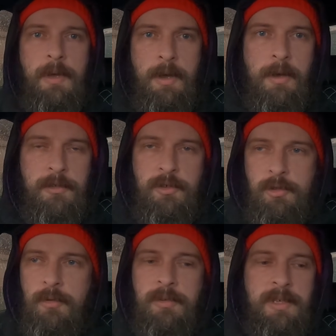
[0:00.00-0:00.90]
And you
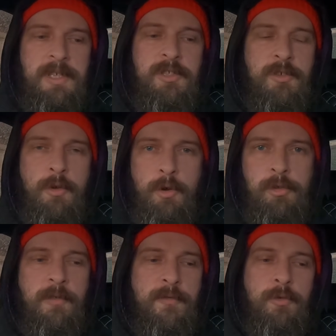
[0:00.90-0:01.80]
know, it's a
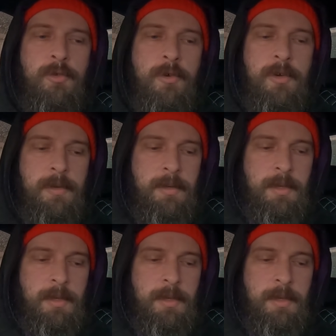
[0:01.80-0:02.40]
lot of control.